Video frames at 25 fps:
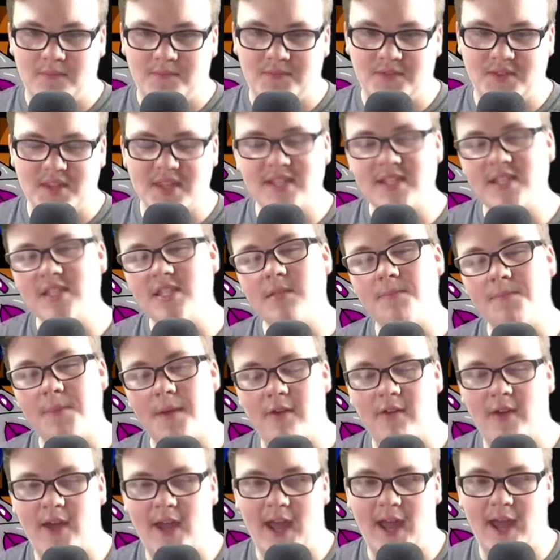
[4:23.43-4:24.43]
This is
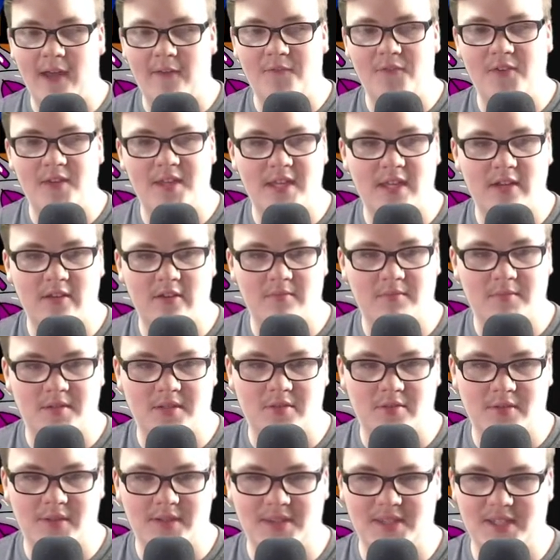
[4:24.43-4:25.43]
about half a year in
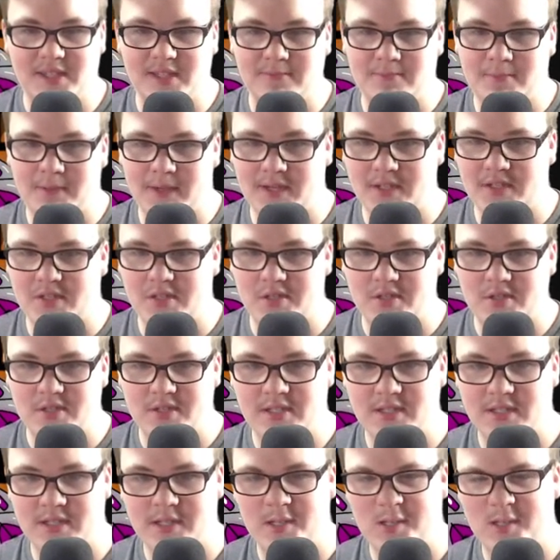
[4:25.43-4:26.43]
between these
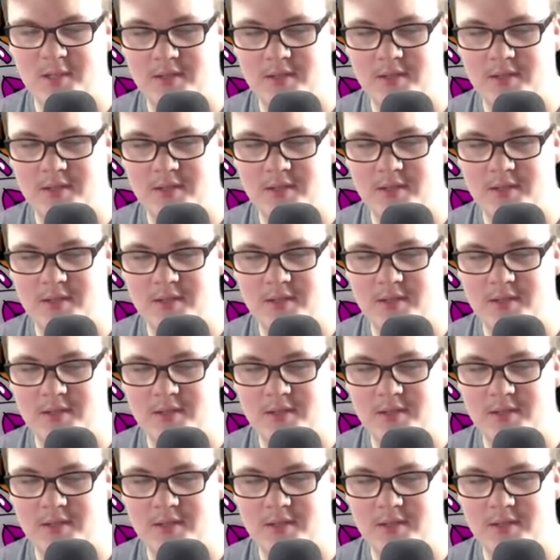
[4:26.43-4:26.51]
pictures.